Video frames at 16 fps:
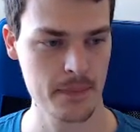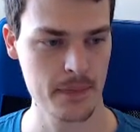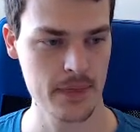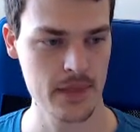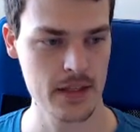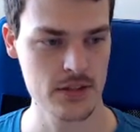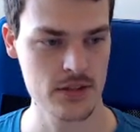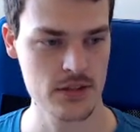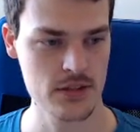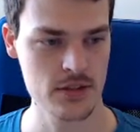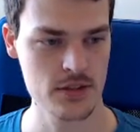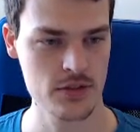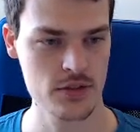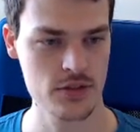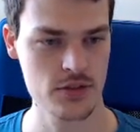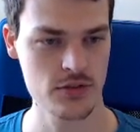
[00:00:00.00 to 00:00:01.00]
the
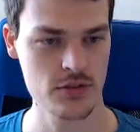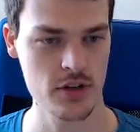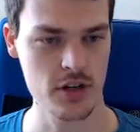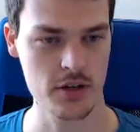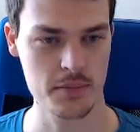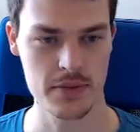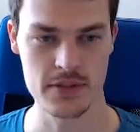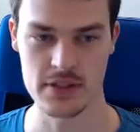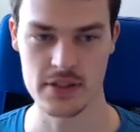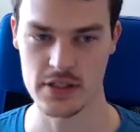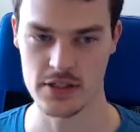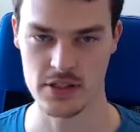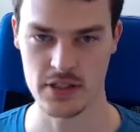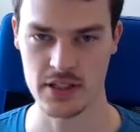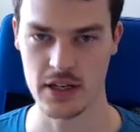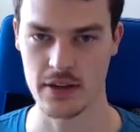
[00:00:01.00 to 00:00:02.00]
truck
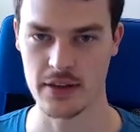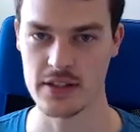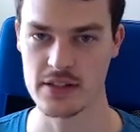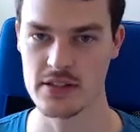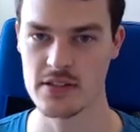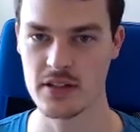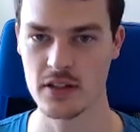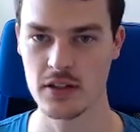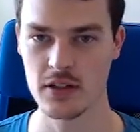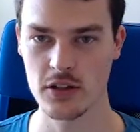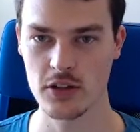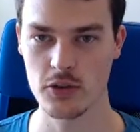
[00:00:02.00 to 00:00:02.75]
position. Now this is going to look